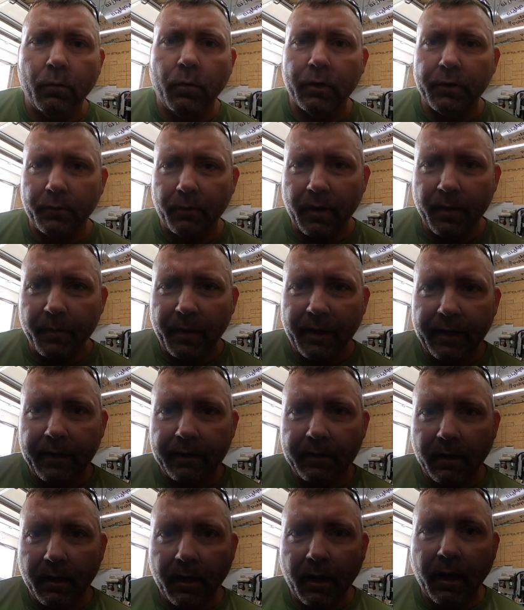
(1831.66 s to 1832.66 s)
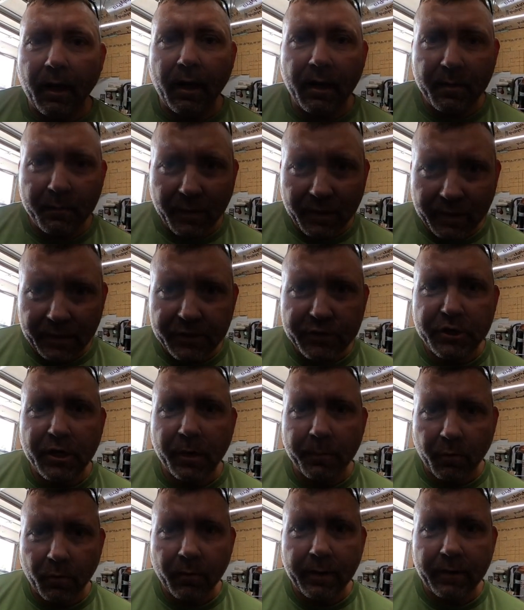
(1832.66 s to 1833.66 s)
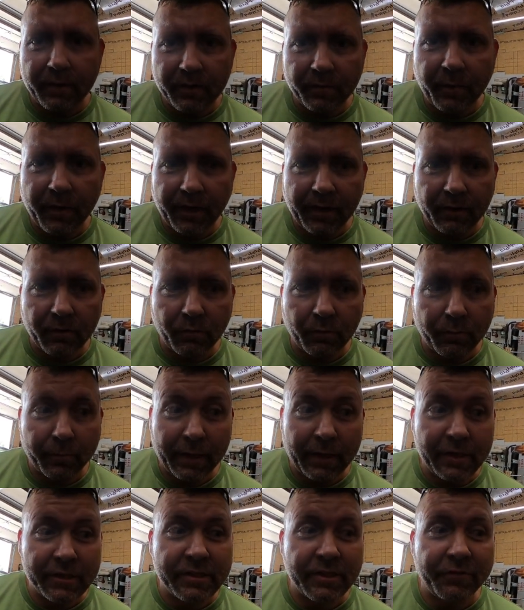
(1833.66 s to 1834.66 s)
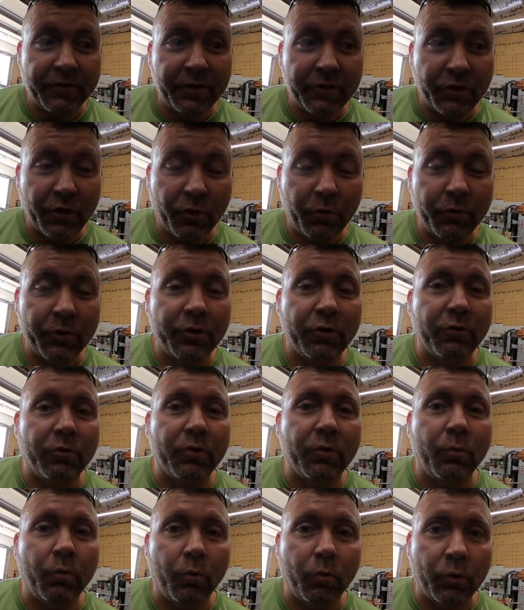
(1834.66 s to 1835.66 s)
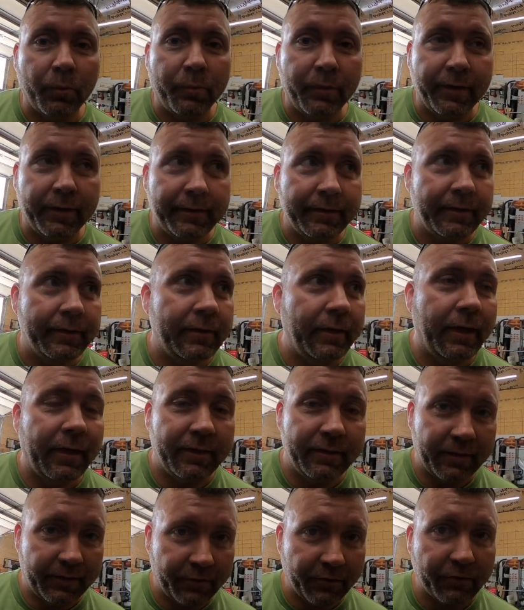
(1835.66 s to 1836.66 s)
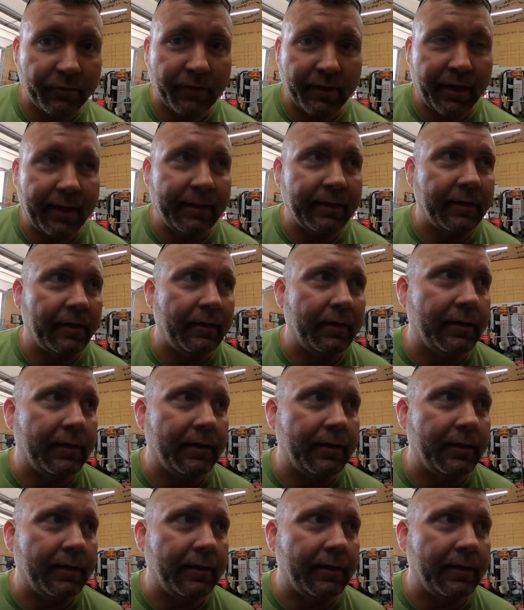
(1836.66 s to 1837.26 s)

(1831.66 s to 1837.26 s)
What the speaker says: What do I mean? I mean jump around the panel, because if you don't, you're going to warp it, and then you're going to hate